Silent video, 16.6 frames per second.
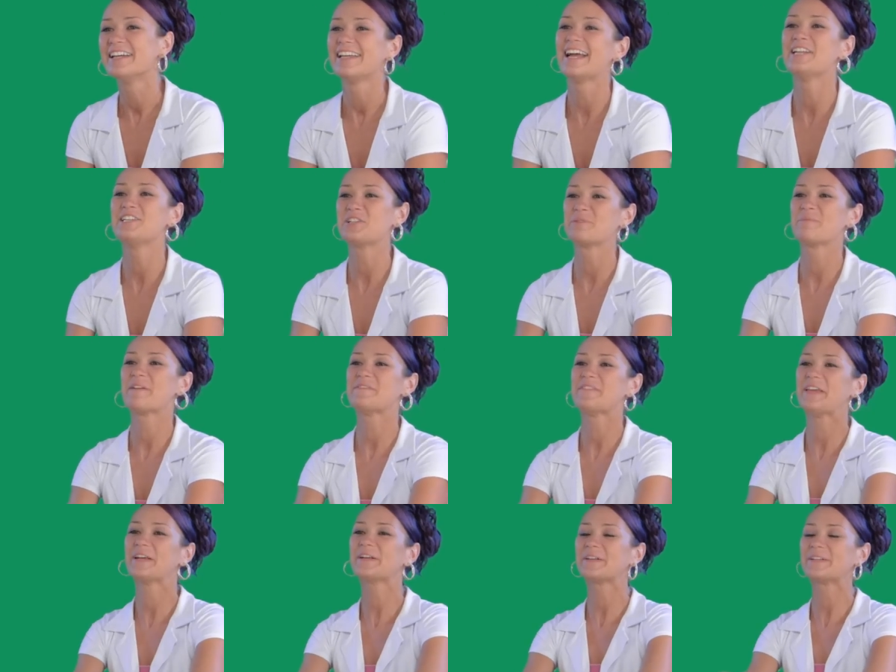enter my
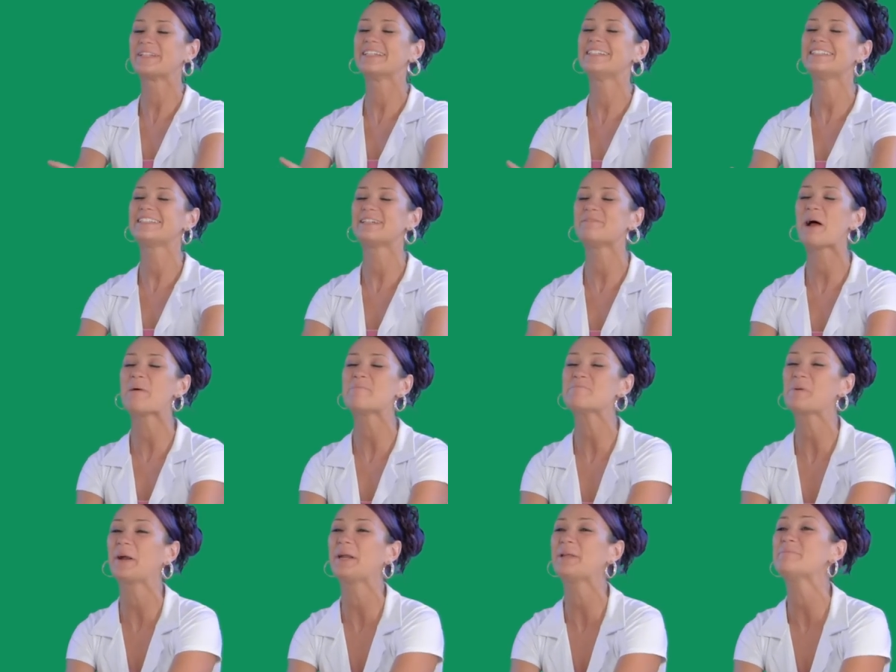vehicle, is
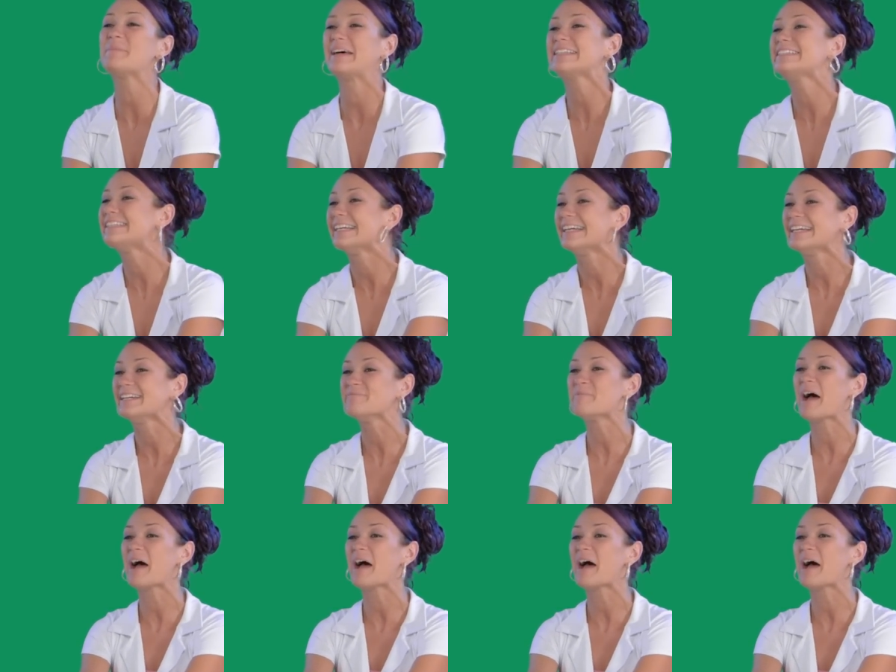I'm pretty messy.